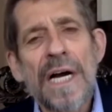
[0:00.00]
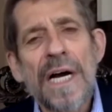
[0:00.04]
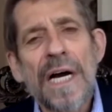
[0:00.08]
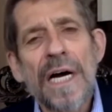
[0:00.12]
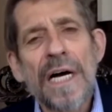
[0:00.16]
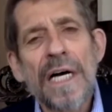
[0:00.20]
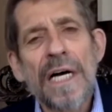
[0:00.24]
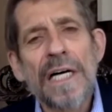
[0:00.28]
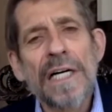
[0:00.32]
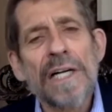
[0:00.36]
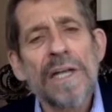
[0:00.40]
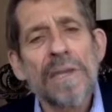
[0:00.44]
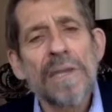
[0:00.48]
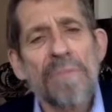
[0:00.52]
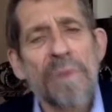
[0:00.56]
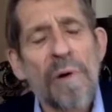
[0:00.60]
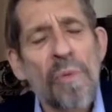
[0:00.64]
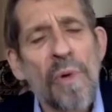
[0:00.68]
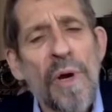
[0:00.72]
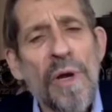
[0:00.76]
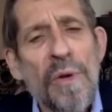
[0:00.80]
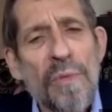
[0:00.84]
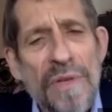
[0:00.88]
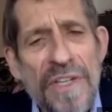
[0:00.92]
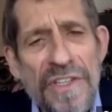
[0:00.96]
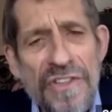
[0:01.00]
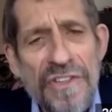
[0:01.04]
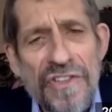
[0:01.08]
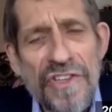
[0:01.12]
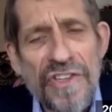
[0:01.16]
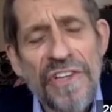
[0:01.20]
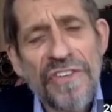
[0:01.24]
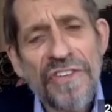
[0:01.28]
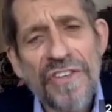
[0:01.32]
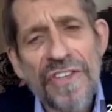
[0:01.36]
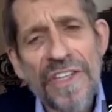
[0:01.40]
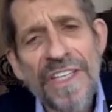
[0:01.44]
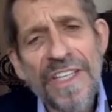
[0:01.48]
that. But we
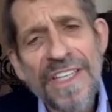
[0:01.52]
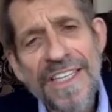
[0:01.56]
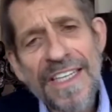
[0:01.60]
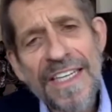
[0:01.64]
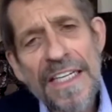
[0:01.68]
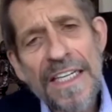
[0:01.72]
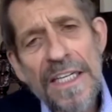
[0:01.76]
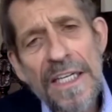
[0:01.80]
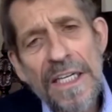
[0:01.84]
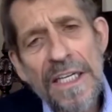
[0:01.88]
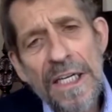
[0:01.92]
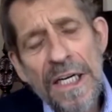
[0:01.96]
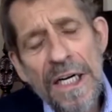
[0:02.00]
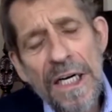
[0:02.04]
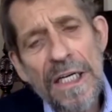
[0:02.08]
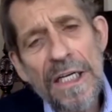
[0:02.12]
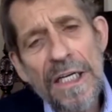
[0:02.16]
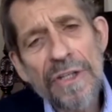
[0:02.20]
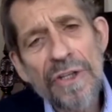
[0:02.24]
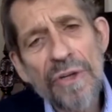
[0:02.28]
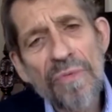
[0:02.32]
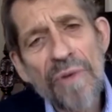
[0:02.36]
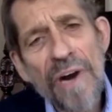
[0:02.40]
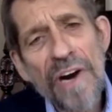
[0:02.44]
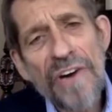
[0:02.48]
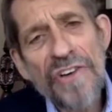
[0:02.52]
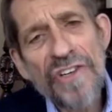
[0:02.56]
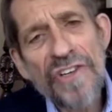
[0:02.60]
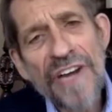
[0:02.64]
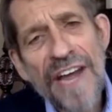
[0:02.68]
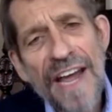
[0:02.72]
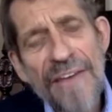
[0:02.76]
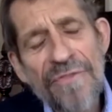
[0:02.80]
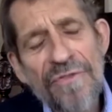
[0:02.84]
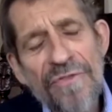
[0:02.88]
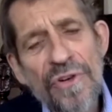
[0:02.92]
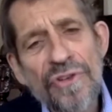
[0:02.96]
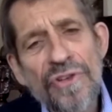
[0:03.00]
resisted the Russian
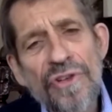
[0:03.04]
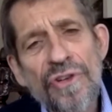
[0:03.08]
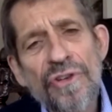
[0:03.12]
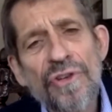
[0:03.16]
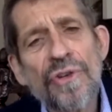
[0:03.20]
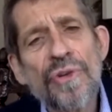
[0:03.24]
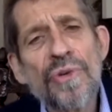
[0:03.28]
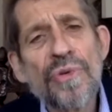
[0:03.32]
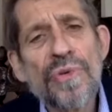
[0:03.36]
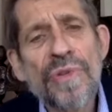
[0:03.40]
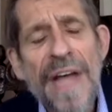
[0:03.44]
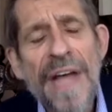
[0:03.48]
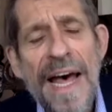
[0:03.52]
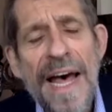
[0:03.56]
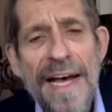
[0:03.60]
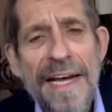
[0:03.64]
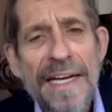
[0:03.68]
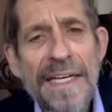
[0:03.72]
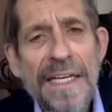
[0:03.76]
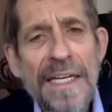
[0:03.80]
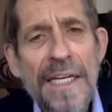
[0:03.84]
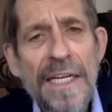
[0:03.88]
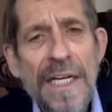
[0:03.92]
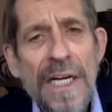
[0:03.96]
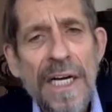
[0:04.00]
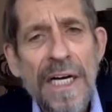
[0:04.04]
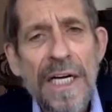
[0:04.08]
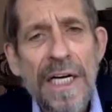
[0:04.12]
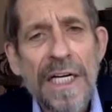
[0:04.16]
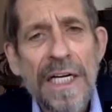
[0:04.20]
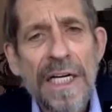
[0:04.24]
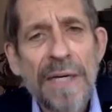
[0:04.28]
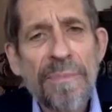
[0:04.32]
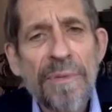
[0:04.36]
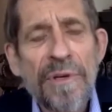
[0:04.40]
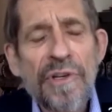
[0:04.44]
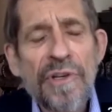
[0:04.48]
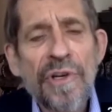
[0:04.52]
effort to do that
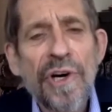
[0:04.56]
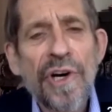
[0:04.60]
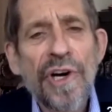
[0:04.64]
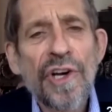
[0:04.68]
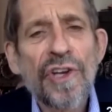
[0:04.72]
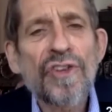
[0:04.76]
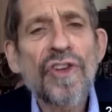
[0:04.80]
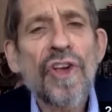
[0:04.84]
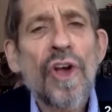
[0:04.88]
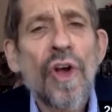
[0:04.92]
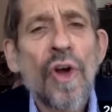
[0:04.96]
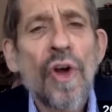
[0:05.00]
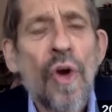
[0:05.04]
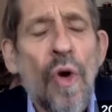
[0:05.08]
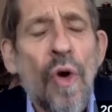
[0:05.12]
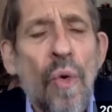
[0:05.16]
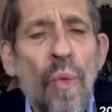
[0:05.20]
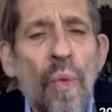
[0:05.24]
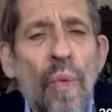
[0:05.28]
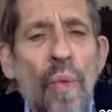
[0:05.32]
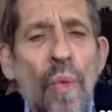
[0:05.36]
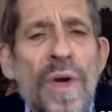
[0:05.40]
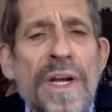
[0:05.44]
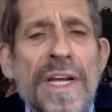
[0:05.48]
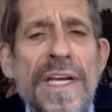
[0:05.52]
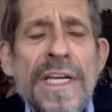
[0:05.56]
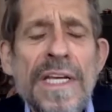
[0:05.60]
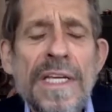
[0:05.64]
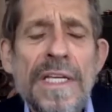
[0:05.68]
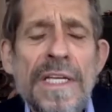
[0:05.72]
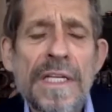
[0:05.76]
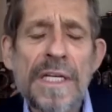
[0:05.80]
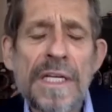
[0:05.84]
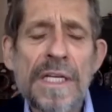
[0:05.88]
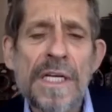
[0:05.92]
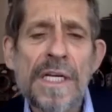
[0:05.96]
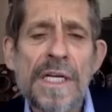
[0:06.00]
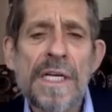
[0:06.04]
because we
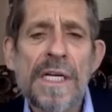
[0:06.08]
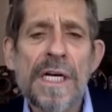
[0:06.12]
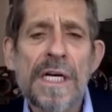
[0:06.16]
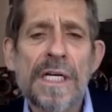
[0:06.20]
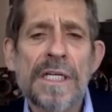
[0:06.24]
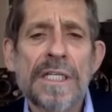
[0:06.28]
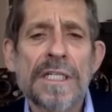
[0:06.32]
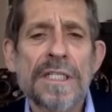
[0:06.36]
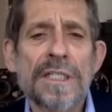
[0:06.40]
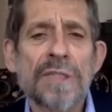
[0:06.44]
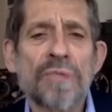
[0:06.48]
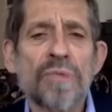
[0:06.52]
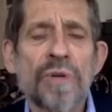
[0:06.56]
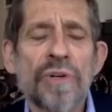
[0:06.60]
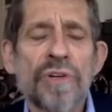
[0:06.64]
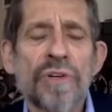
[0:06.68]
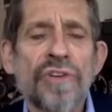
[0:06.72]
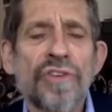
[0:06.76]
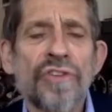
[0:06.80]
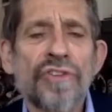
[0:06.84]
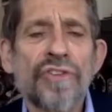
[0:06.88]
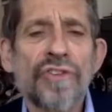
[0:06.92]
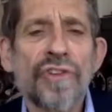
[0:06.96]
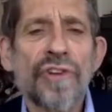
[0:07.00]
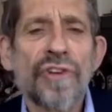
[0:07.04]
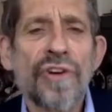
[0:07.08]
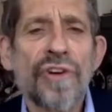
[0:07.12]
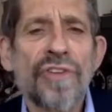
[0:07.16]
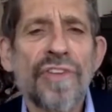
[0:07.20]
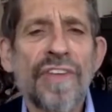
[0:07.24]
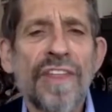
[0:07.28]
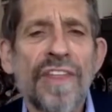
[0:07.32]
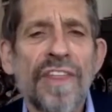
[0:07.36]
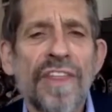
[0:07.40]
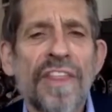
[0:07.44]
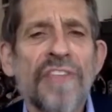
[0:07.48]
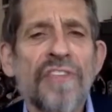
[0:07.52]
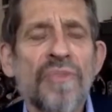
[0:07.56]
were concerned
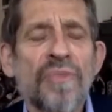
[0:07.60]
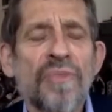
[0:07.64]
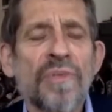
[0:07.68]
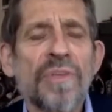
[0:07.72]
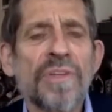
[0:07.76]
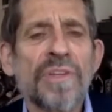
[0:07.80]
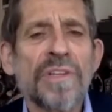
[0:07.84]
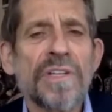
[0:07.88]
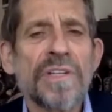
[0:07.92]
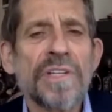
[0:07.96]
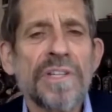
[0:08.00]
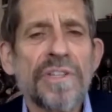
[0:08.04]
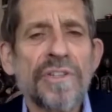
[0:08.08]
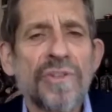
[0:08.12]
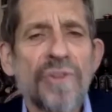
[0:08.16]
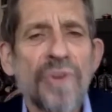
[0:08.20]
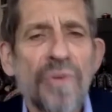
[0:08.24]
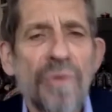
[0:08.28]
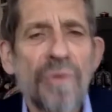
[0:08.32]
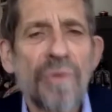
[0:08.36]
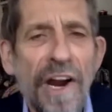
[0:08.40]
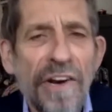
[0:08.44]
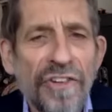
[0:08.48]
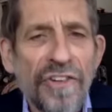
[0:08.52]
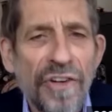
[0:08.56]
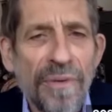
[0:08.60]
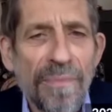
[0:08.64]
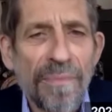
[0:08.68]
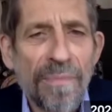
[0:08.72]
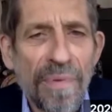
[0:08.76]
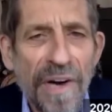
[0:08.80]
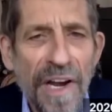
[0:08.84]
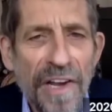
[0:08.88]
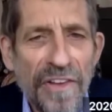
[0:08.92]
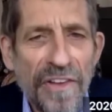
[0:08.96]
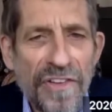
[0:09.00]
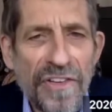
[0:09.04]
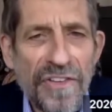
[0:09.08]
that this would lead to a Russian
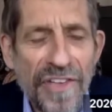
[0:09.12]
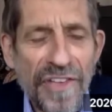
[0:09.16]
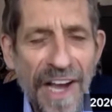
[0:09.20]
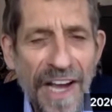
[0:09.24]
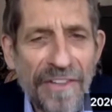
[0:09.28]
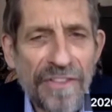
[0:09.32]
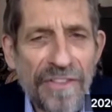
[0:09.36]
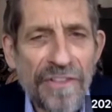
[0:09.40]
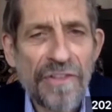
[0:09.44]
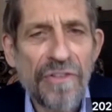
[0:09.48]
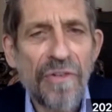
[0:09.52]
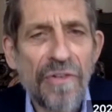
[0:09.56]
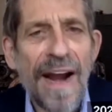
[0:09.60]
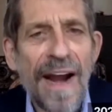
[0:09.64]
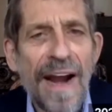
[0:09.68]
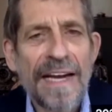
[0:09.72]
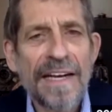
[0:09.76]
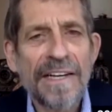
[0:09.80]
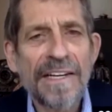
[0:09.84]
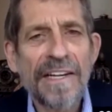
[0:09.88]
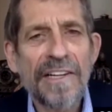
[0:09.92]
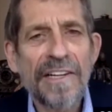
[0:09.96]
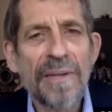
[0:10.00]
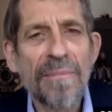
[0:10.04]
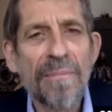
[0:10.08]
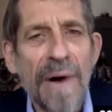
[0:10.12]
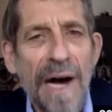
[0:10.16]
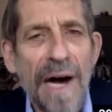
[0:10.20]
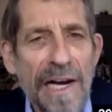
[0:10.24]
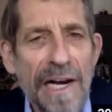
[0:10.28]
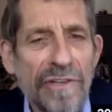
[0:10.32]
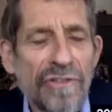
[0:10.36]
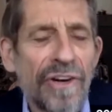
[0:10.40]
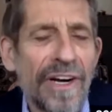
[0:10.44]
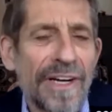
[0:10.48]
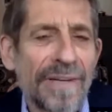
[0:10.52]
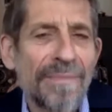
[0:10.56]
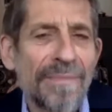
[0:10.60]
presence on the ground at the
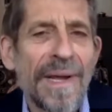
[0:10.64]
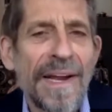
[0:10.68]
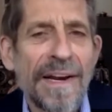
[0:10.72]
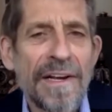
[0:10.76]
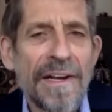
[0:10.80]
Bagram